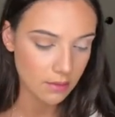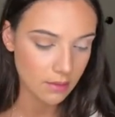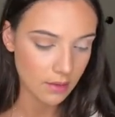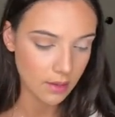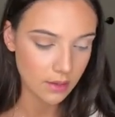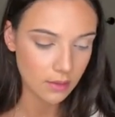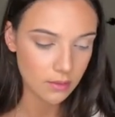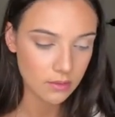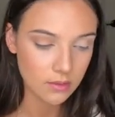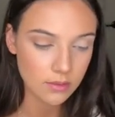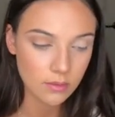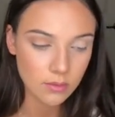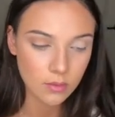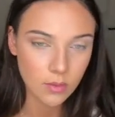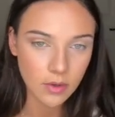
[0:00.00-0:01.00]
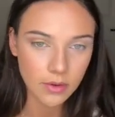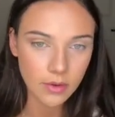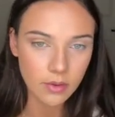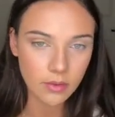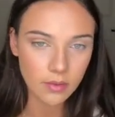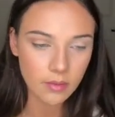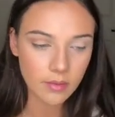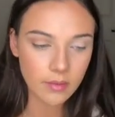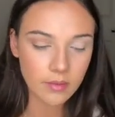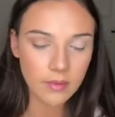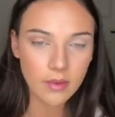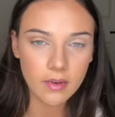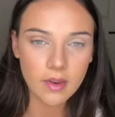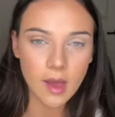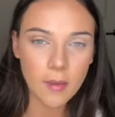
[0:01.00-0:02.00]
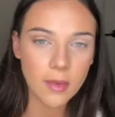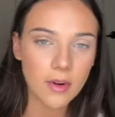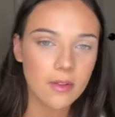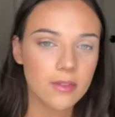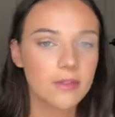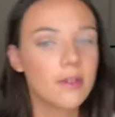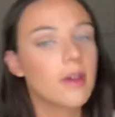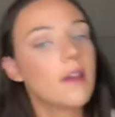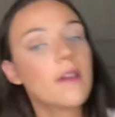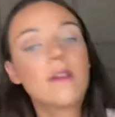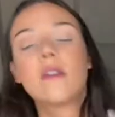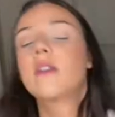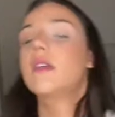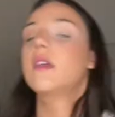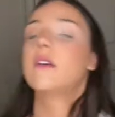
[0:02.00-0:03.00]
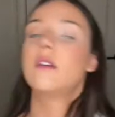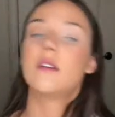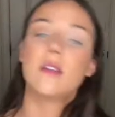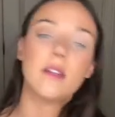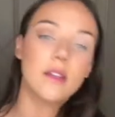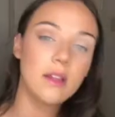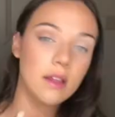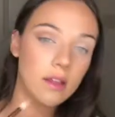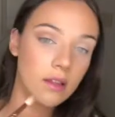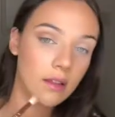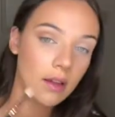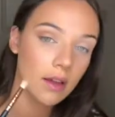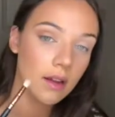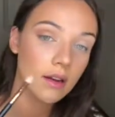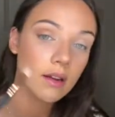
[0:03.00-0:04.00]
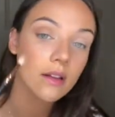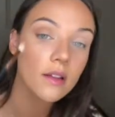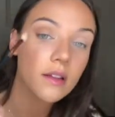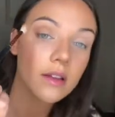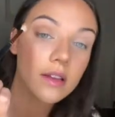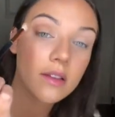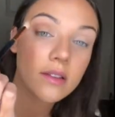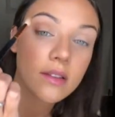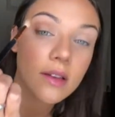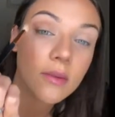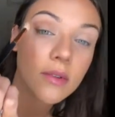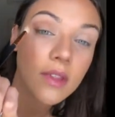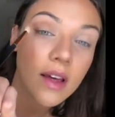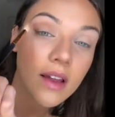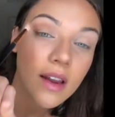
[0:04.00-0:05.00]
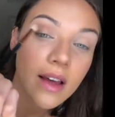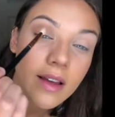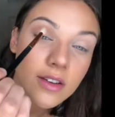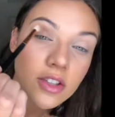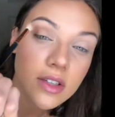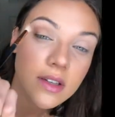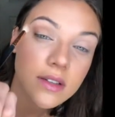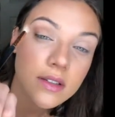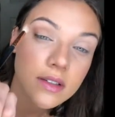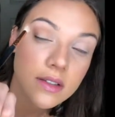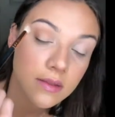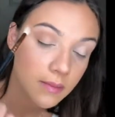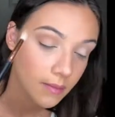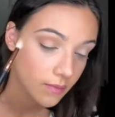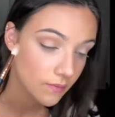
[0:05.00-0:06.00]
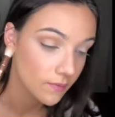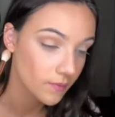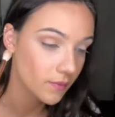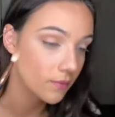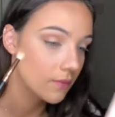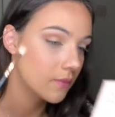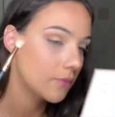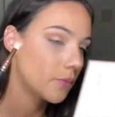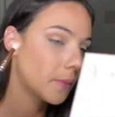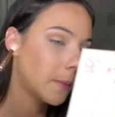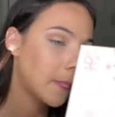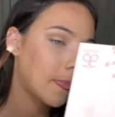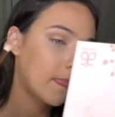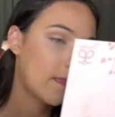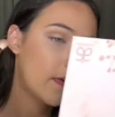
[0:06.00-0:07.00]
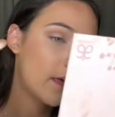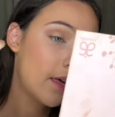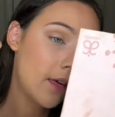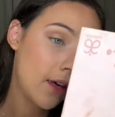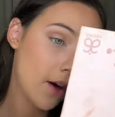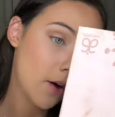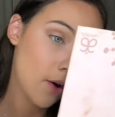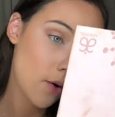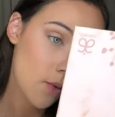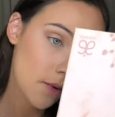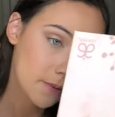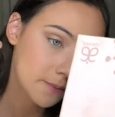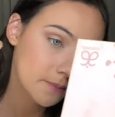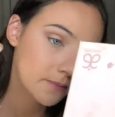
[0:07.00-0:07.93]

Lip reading: like 1, 2, tap it off. And then, like, you see where that edge is? Go